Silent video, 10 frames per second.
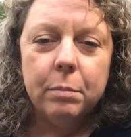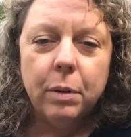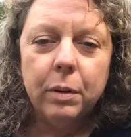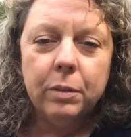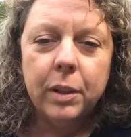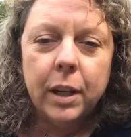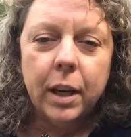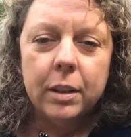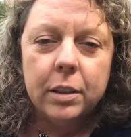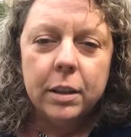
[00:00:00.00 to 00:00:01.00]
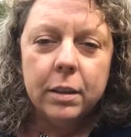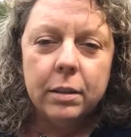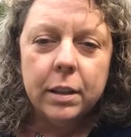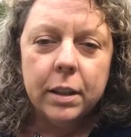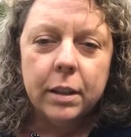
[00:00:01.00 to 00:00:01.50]
bon voyage, little
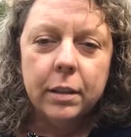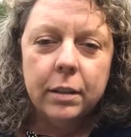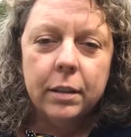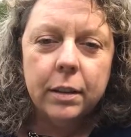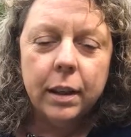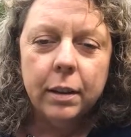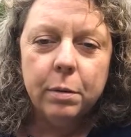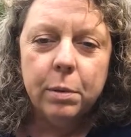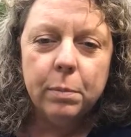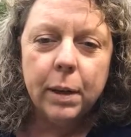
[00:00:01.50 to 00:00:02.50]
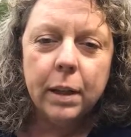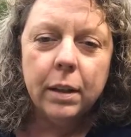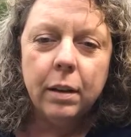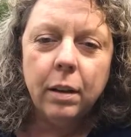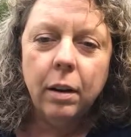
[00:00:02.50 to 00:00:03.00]
critter. I hope you make
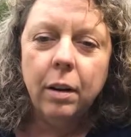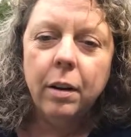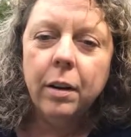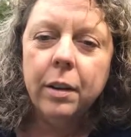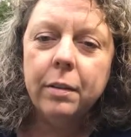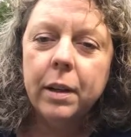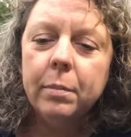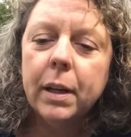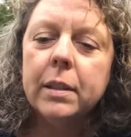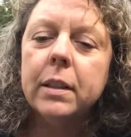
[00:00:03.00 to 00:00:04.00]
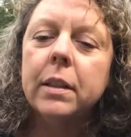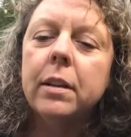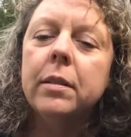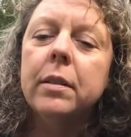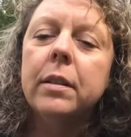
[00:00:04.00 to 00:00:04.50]
it all the way to
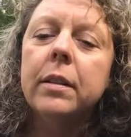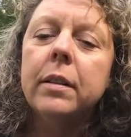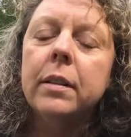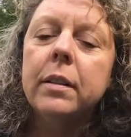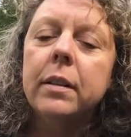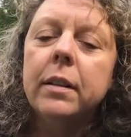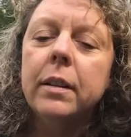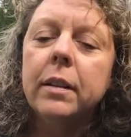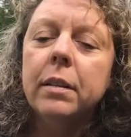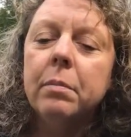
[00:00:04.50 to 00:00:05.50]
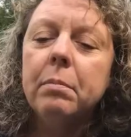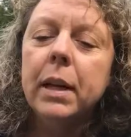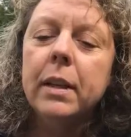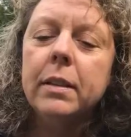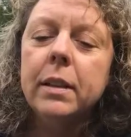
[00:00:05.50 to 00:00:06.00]
Mexico You're
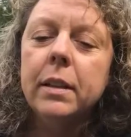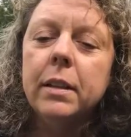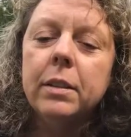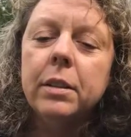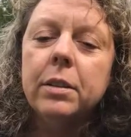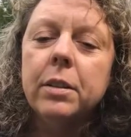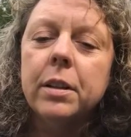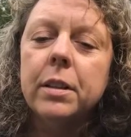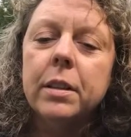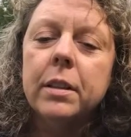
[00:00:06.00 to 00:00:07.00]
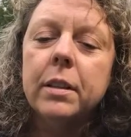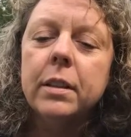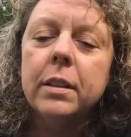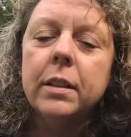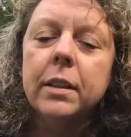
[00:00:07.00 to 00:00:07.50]
amazing and you're gorgeous.